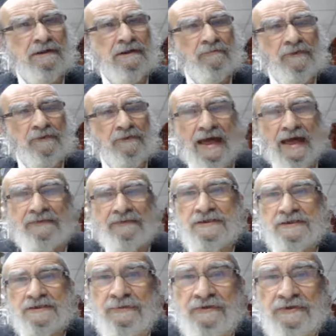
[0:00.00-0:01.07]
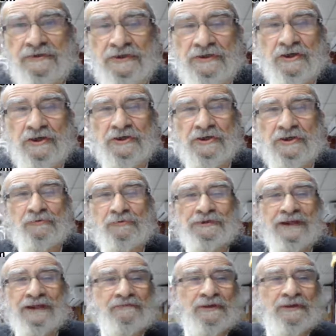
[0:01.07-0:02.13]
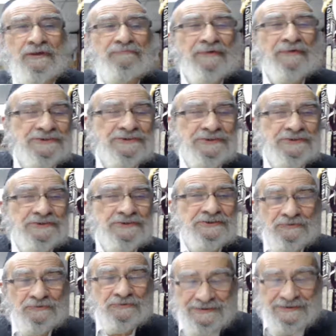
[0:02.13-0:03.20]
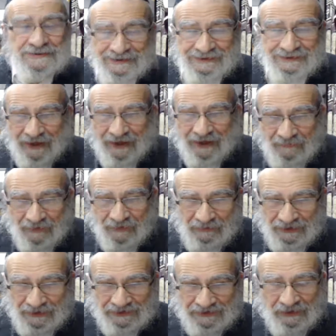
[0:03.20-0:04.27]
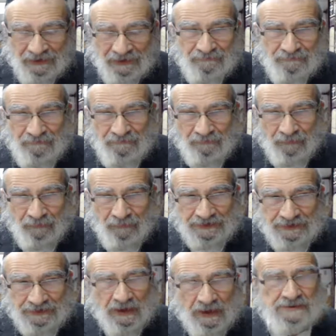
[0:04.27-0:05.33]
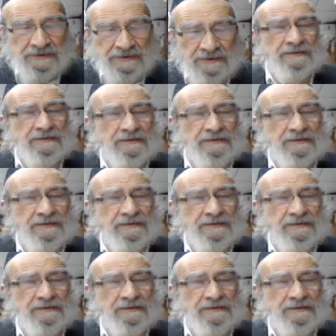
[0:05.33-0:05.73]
Without the spirit, you wouldn't have the patience to sit there and, with this little bolts and nuts.